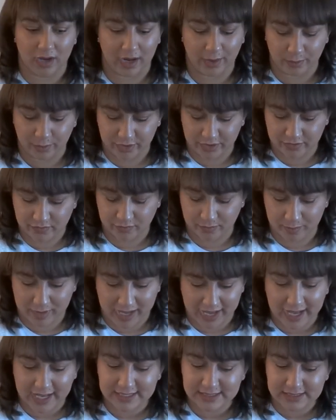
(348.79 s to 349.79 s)
I would have
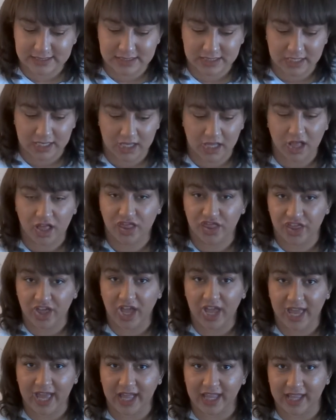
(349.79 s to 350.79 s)
passed
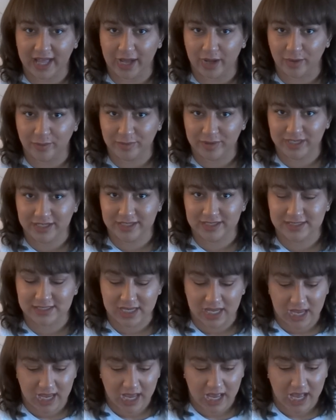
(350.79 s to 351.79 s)
the hell out because